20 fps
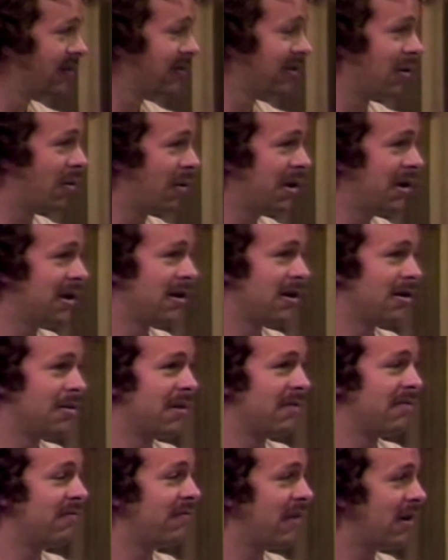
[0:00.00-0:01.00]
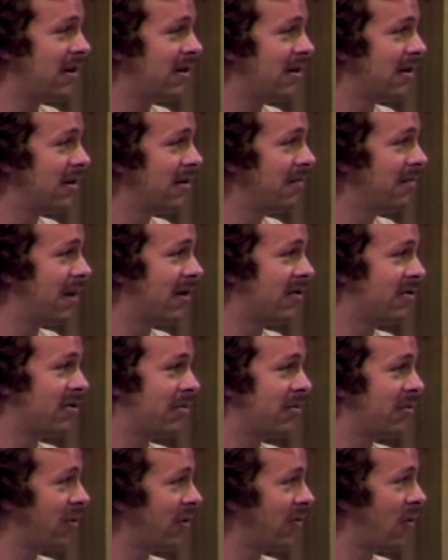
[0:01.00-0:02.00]
that we needed to be funded by
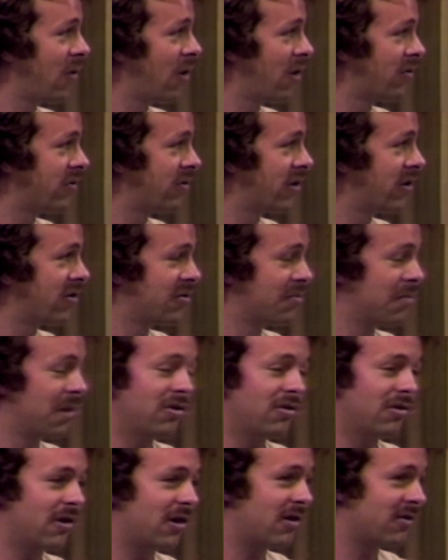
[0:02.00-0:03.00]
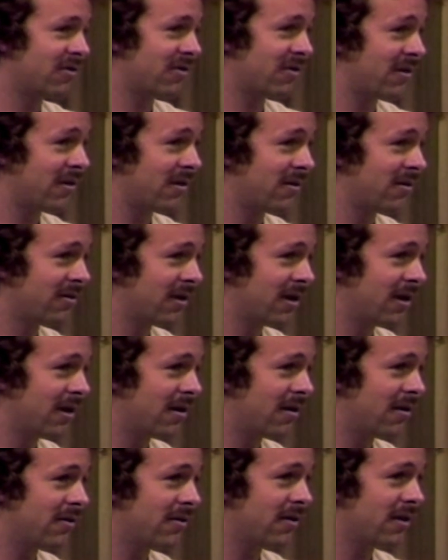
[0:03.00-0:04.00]
some sort of organization much larger than
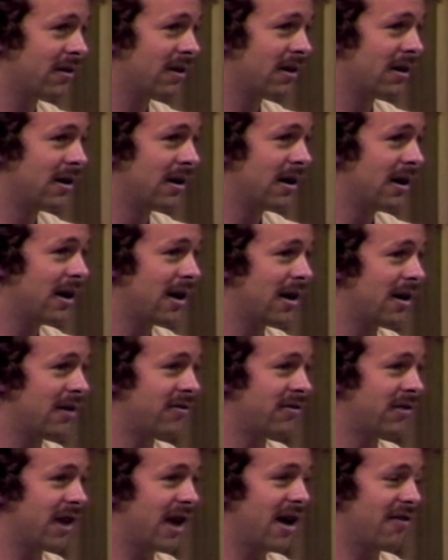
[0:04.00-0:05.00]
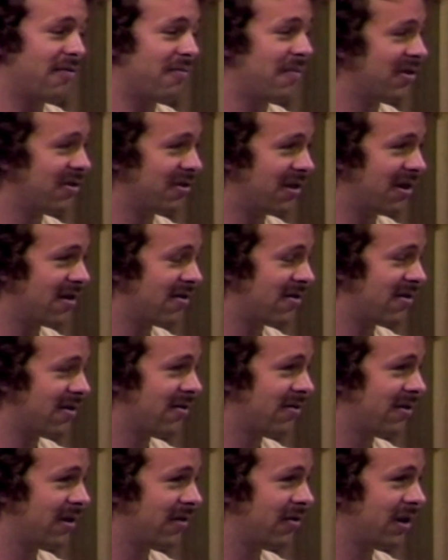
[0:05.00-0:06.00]
ourselves, and a staff much larger than
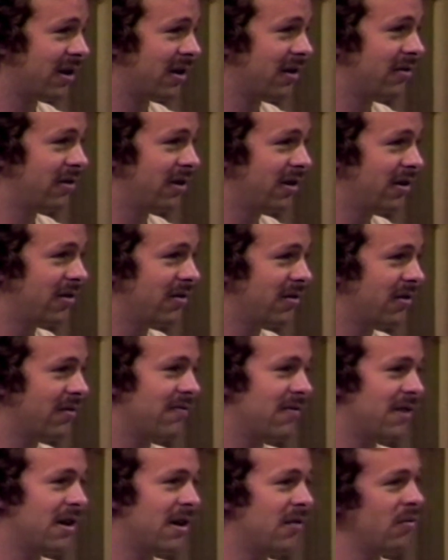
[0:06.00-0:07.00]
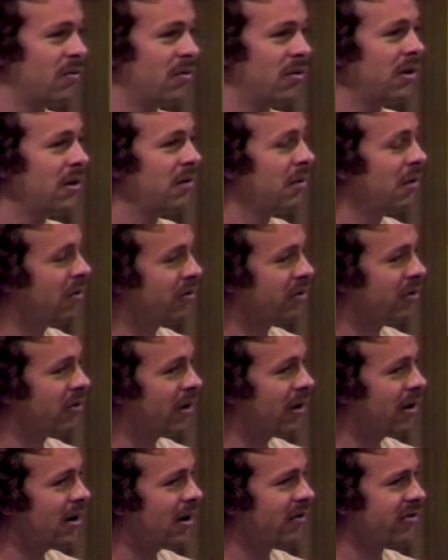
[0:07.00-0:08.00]
ourselves, to continue to find out really what was
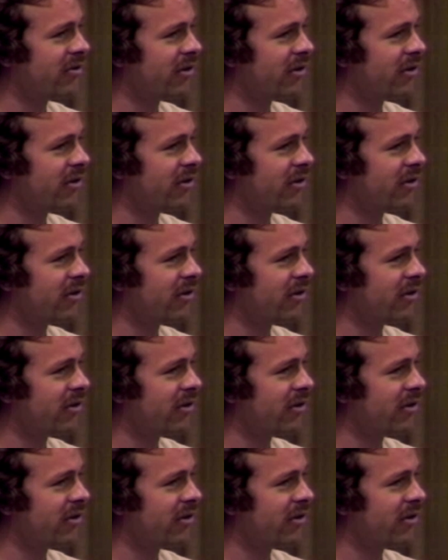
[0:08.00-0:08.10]
going on.